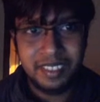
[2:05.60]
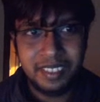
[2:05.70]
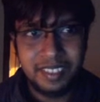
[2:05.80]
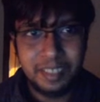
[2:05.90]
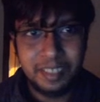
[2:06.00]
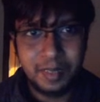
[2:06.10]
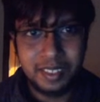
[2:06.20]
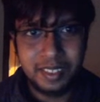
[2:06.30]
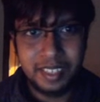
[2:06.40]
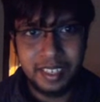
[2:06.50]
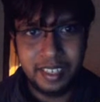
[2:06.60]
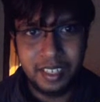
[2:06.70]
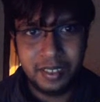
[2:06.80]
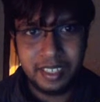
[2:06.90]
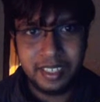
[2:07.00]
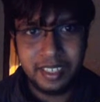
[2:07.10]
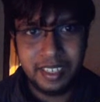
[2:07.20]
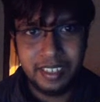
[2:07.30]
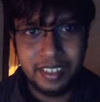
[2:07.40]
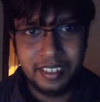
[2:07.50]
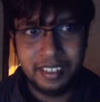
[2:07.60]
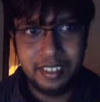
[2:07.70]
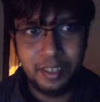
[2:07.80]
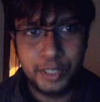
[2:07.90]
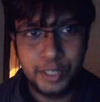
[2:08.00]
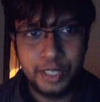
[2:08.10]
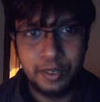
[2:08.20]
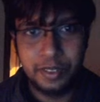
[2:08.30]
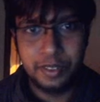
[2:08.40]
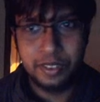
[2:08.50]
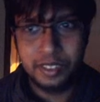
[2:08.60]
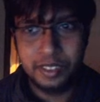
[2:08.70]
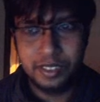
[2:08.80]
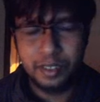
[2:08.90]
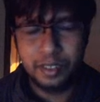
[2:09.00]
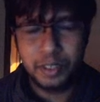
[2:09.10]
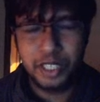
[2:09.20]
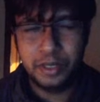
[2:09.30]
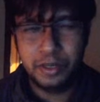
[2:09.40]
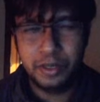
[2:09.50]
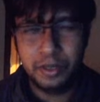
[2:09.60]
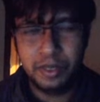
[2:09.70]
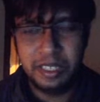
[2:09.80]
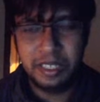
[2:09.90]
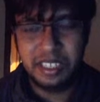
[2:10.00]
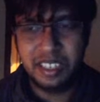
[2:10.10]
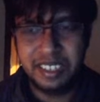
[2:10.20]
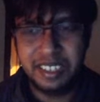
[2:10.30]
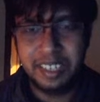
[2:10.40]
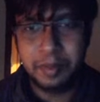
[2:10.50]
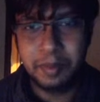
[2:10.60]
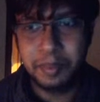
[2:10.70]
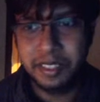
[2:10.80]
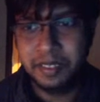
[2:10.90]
These panels stand out, and I added a drop shadow to those. Drop shadow, or I can't really remember the.